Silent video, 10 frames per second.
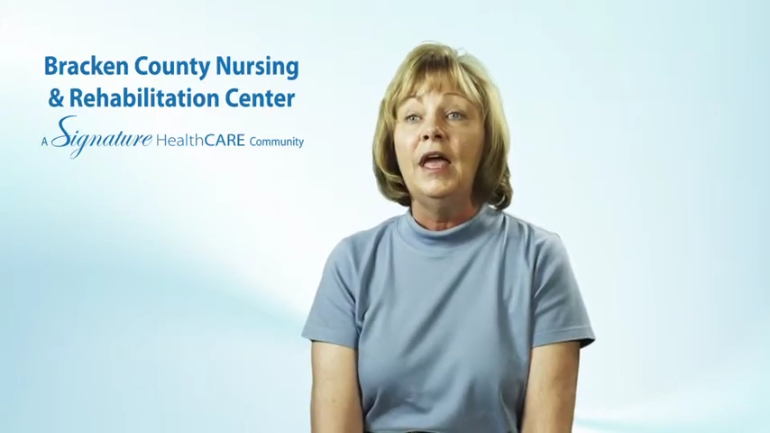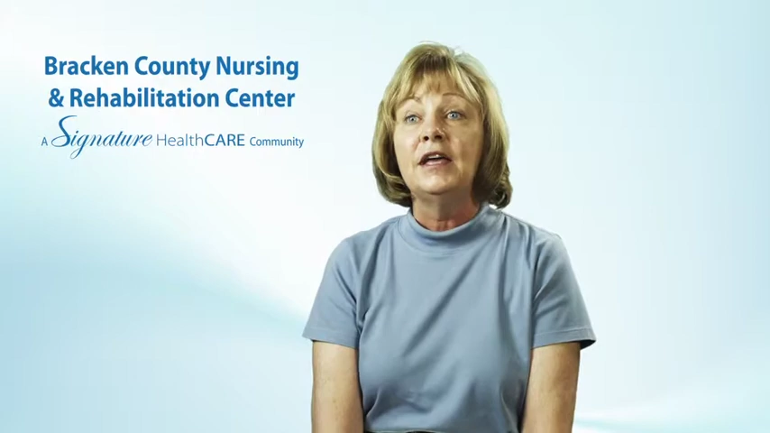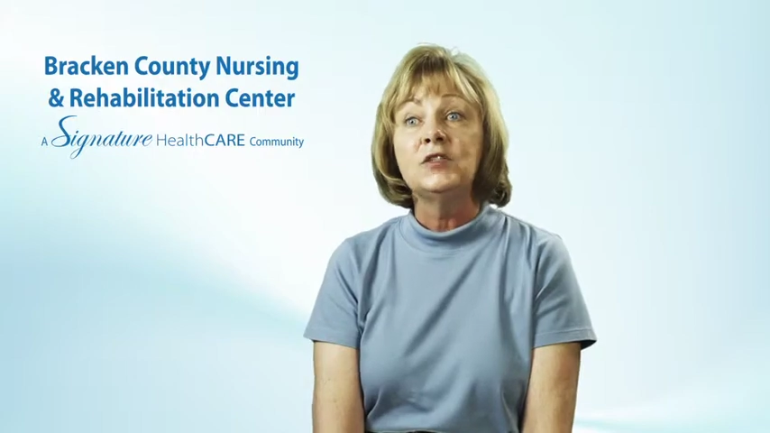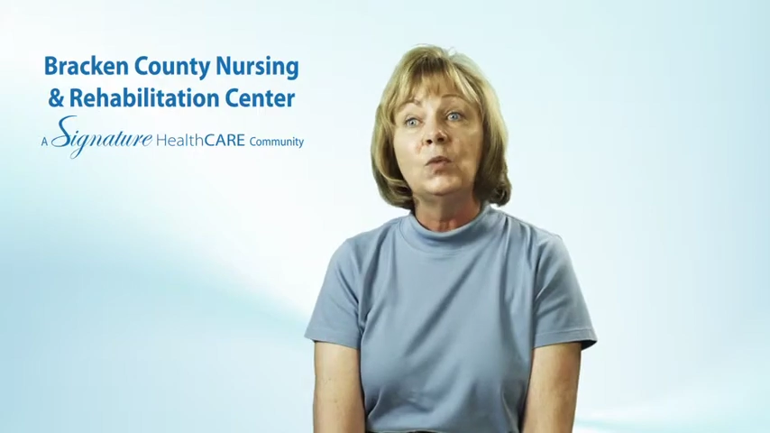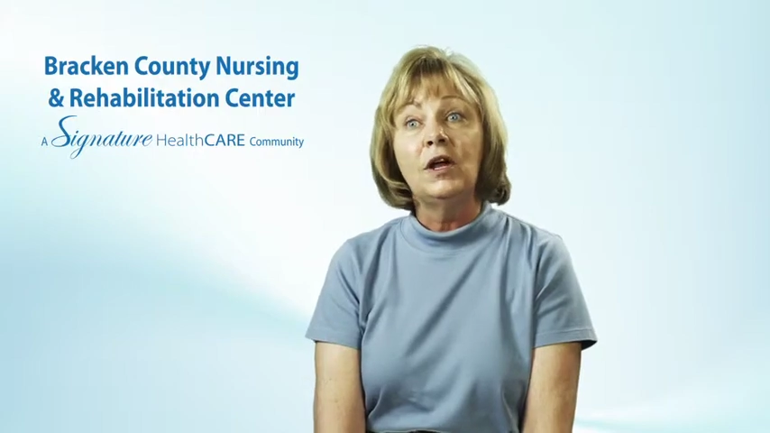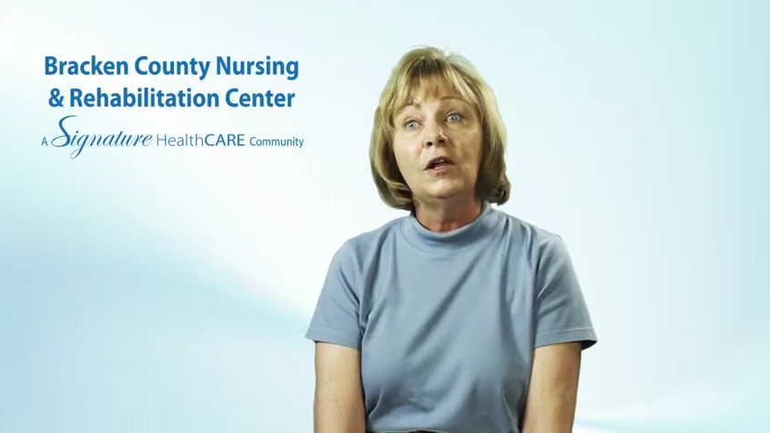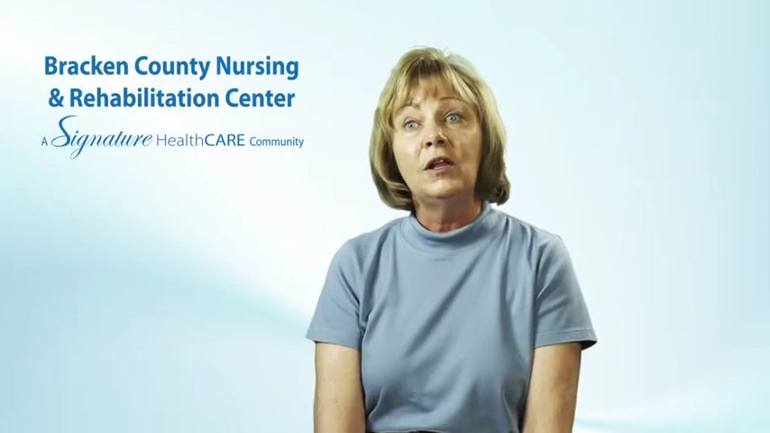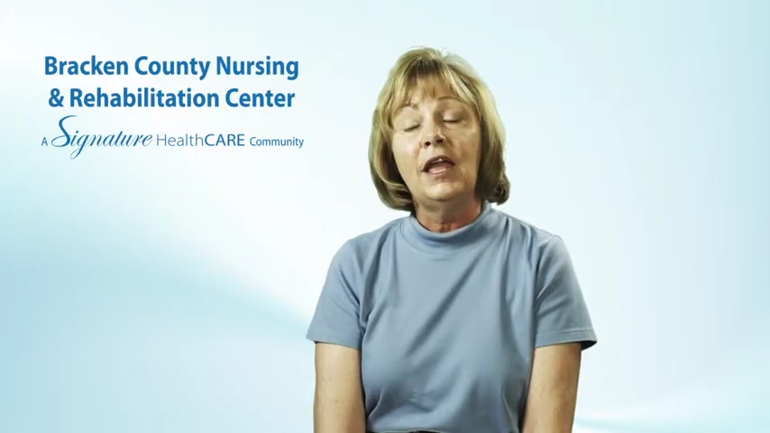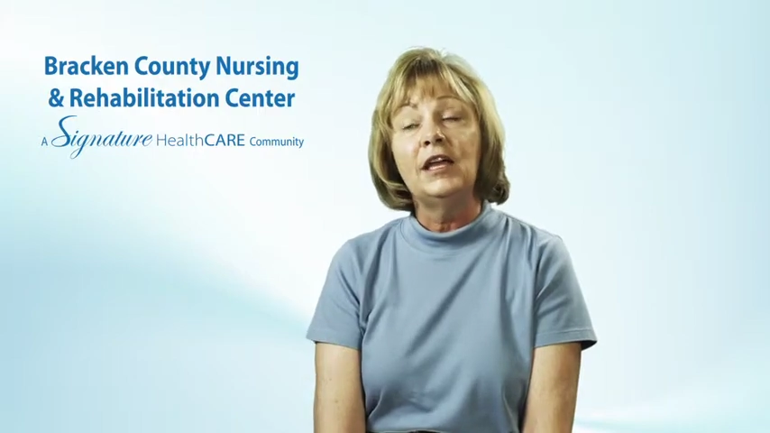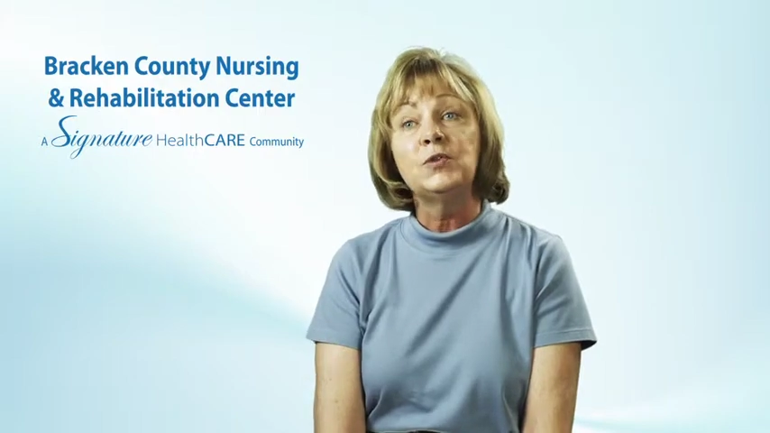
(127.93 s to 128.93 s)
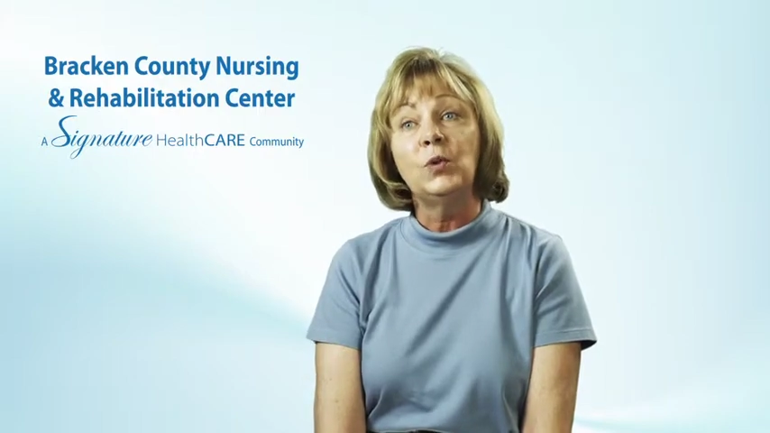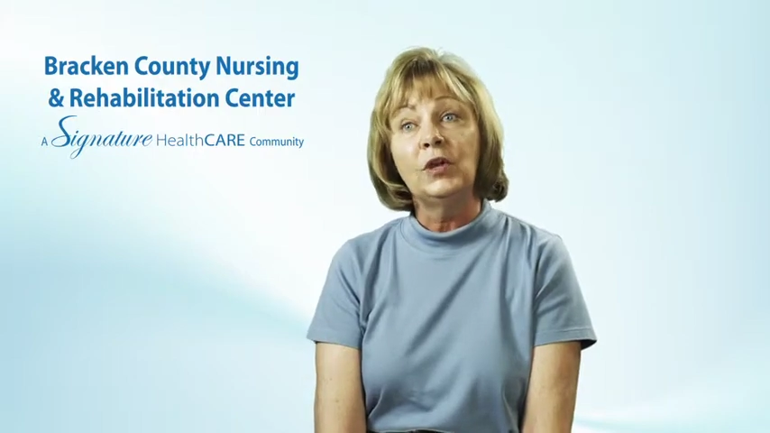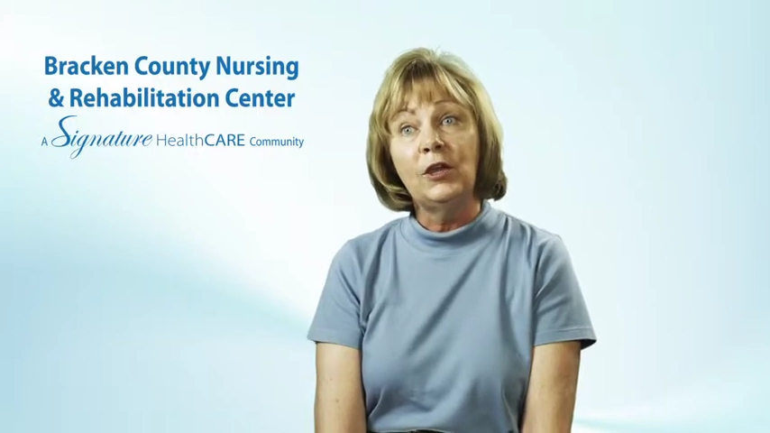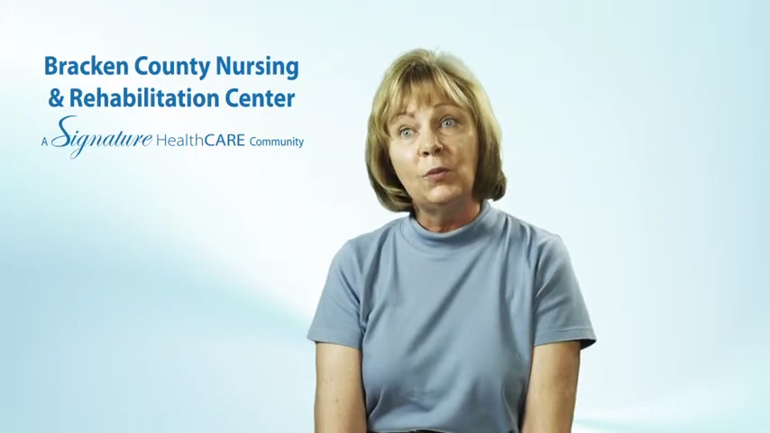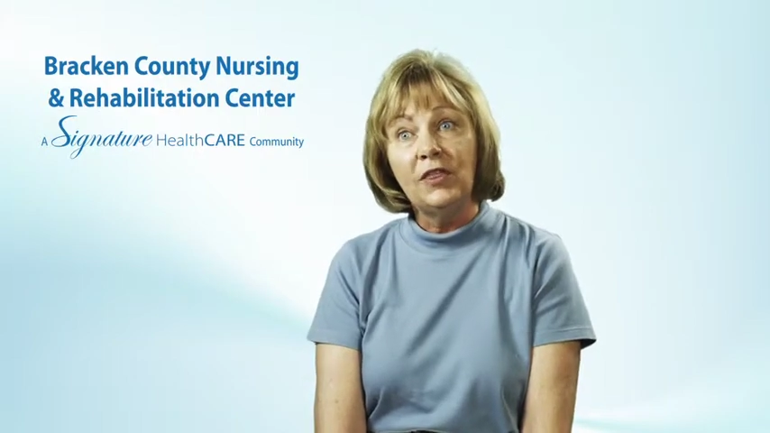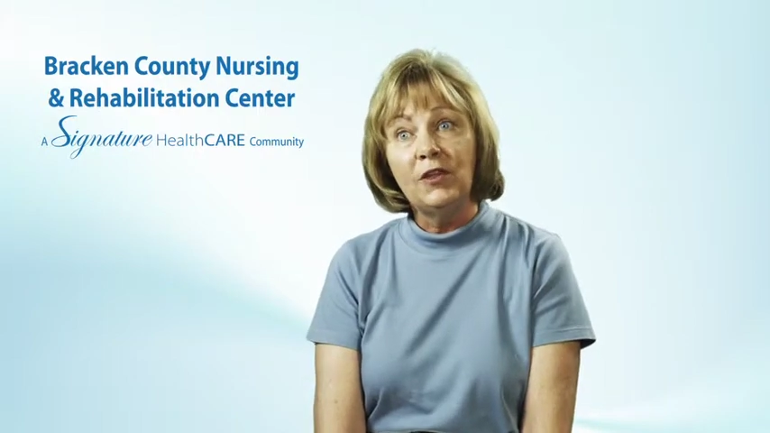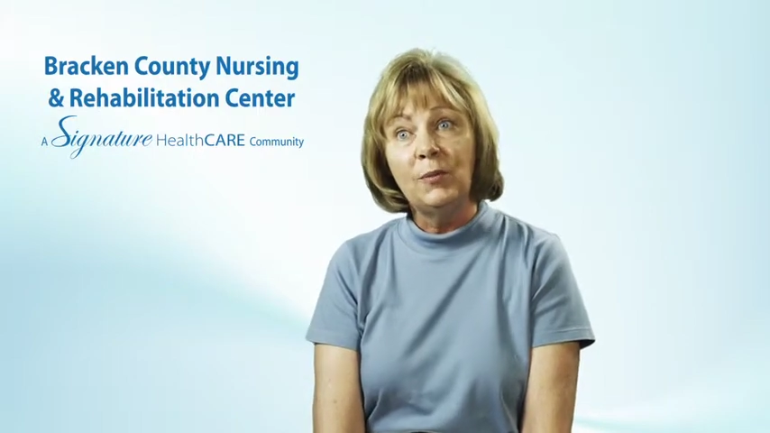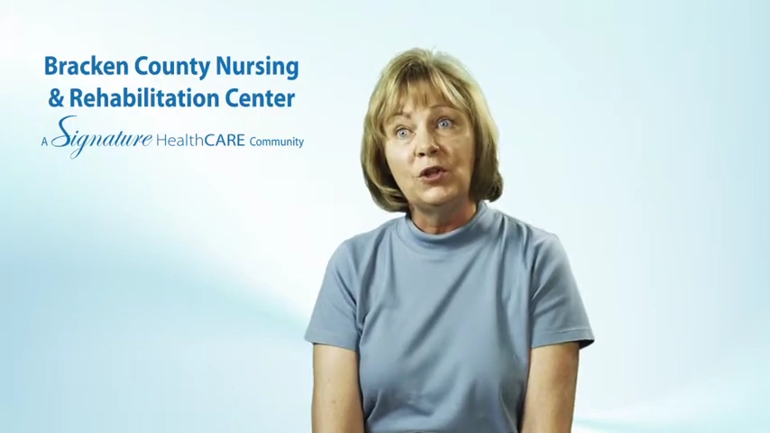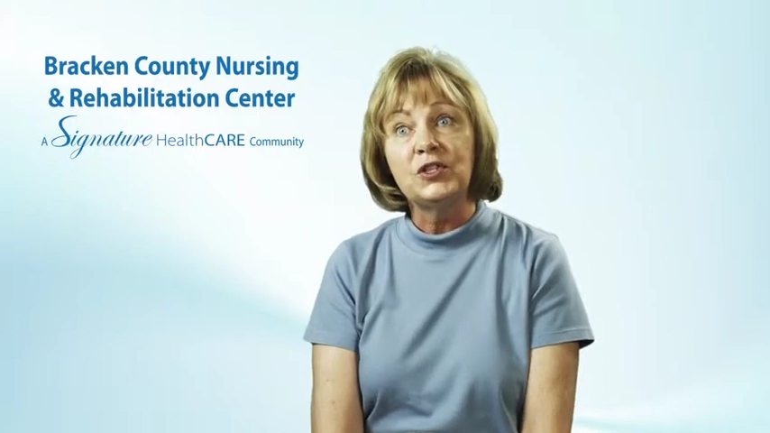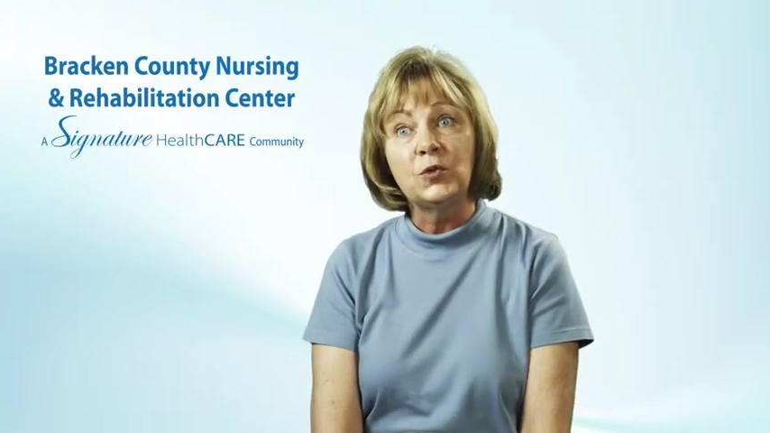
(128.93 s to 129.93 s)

as well as working with them on